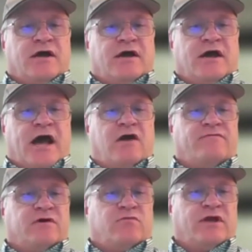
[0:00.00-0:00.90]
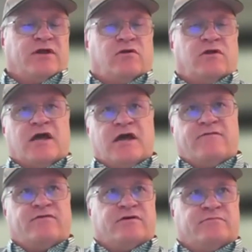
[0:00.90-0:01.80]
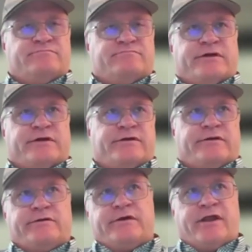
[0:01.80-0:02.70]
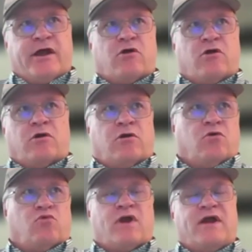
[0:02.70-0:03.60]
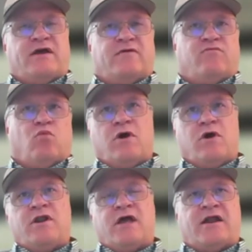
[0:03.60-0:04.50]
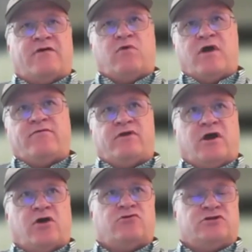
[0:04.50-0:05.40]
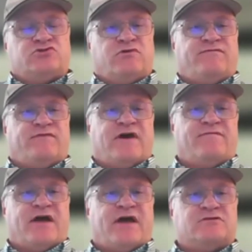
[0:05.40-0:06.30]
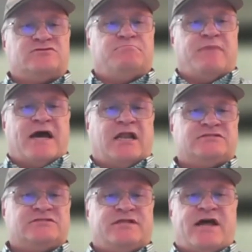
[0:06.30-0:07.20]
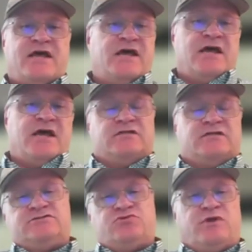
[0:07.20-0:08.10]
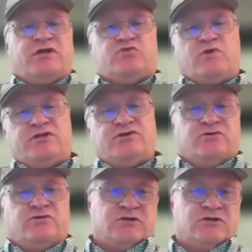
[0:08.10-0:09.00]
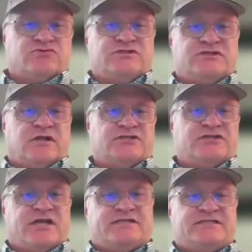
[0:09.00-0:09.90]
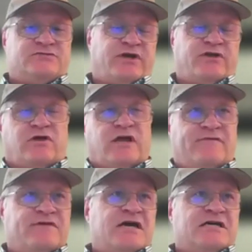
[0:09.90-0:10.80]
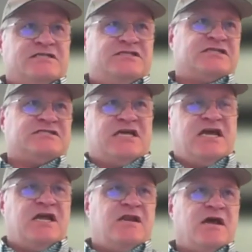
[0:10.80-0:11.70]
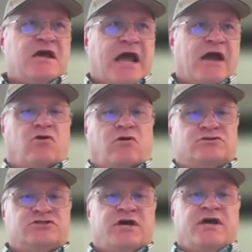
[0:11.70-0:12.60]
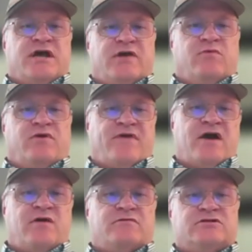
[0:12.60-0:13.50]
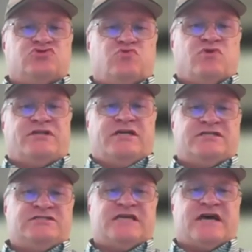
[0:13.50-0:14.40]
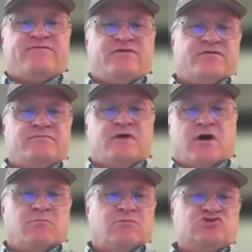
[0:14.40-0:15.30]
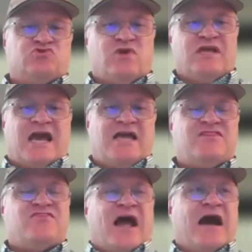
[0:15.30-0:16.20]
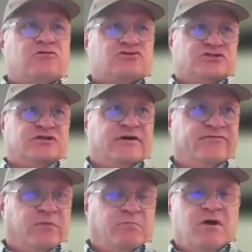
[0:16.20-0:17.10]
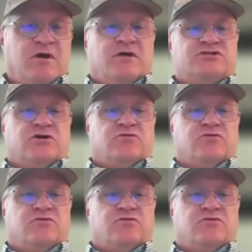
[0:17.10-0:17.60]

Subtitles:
HAVA, we can only have an error rate of 1 out of every 125,000 ballots. And that in 2022, the most recent election, that says we can only have 16 errors. And we found 27, almost 28,000 of them. So